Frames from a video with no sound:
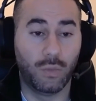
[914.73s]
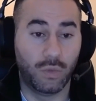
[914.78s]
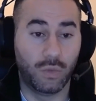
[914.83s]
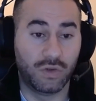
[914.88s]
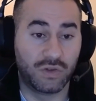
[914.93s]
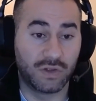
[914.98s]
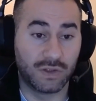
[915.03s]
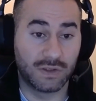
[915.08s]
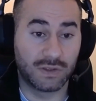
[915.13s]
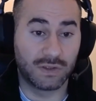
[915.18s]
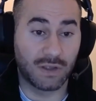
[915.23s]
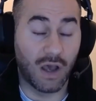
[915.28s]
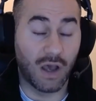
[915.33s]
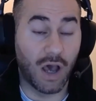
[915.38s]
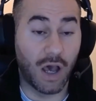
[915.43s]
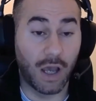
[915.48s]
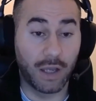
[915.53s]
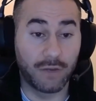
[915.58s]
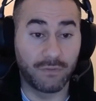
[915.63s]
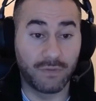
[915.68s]
which is
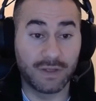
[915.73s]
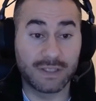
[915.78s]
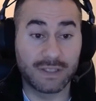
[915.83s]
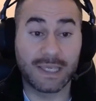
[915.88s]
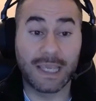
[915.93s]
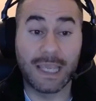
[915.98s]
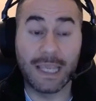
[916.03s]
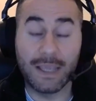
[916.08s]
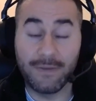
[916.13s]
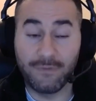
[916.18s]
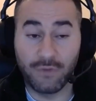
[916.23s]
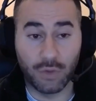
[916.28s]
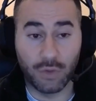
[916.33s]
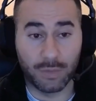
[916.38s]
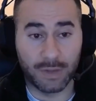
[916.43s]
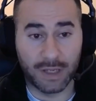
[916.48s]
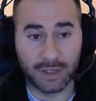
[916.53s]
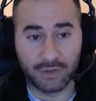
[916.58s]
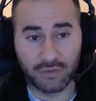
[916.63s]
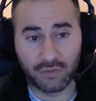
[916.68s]
high risk if you are
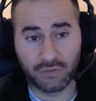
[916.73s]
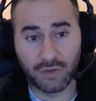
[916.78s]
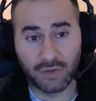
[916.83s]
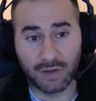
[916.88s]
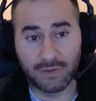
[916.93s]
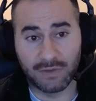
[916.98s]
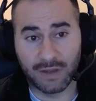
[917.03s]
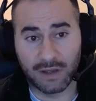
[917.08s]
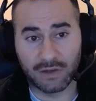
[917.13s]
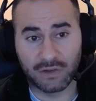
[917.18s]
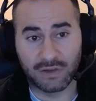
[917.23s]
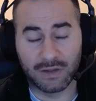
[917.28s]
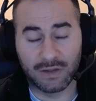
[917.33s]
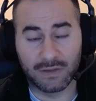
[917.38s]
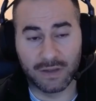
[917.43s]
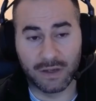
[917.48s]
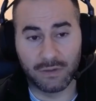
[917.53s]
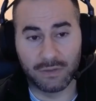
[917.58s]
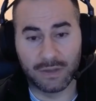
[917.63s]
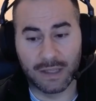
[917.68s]
planning to transact it
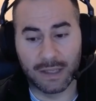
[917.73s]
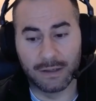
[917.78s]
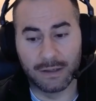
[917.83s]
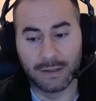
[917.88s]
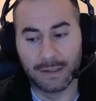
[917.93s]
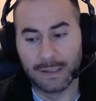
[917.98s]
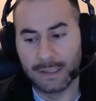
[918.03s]
there and then.